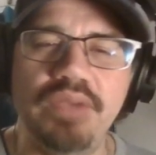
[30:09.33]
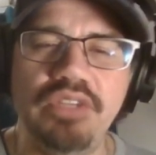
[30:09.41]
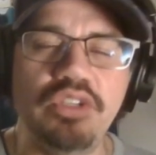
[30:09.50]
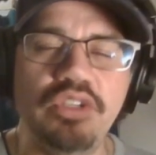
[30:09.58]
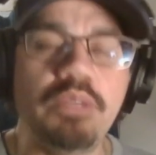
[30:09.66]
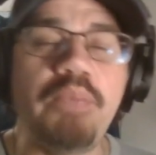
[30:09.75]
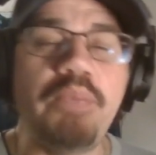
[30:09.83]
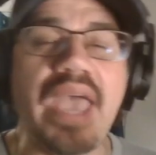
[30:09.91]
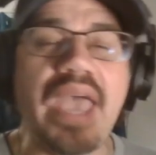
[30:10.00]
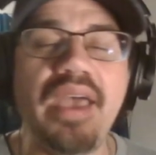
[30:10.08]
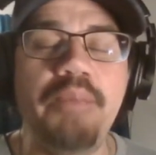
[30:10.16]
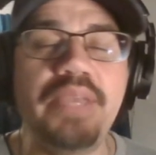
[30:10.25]
He took
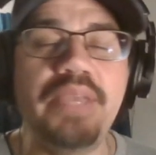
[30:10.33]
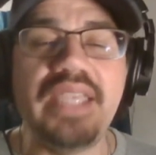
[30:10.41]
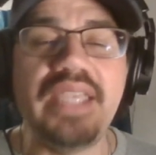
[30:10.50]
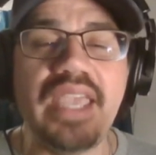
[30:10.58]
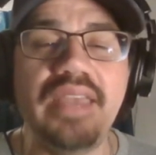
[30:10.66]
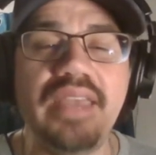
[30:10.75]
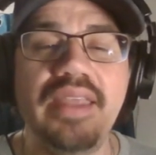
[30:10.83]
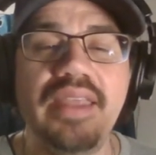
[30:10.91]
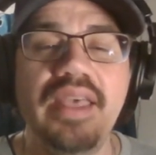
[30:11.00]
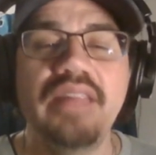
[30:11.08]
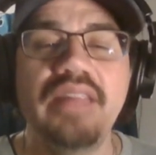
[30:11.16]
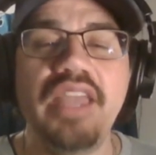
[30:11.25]
a big hit
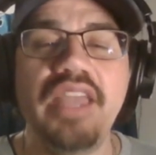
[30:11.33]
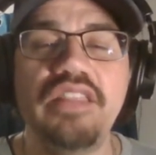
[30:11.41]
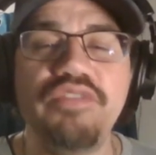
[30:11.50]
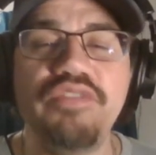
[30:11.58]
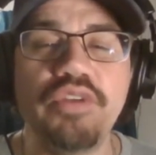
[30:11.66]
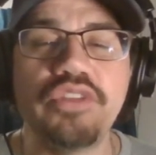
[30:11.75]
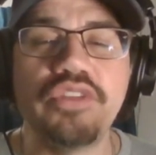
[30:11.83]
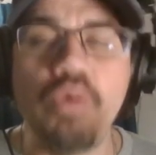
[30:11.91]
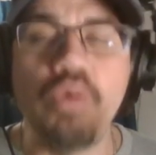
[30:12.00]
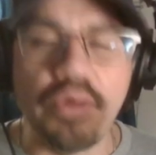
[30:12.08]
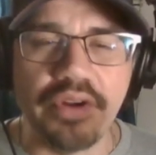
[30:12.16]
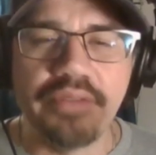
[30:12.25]
late in the fourth
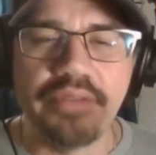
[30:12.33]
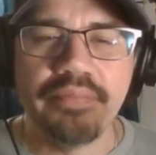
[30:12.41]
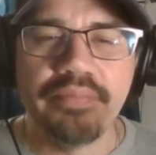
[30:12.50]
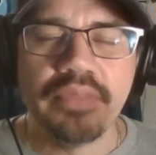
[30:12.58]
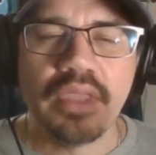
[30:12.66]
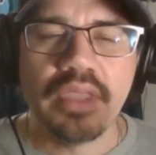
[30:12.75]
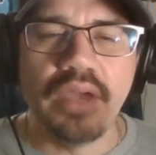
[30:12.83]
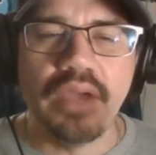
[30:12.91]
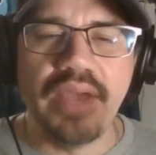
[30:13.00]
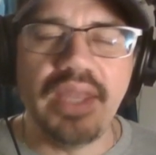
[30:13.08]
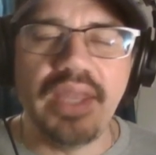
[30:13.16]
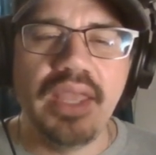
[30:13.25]
quarter, all
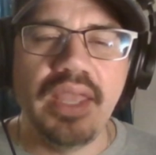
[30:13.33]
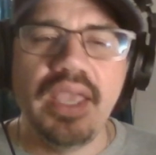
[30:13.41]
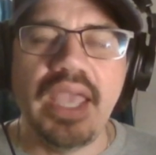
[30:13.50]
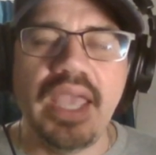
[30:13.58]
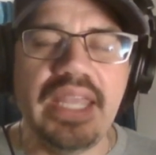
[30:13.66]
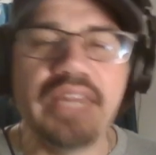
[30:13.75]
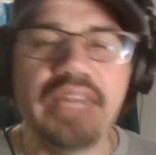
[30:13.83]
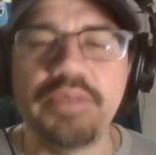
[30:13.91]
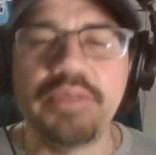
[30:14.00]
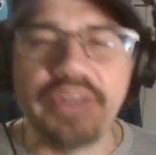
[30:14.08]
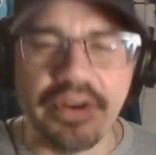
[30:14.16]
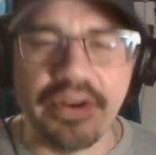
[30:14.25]
right, and he didn't
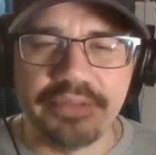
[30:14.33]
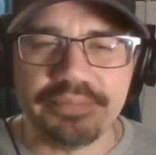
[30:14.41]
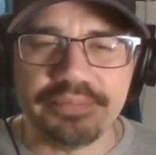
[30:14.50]
return.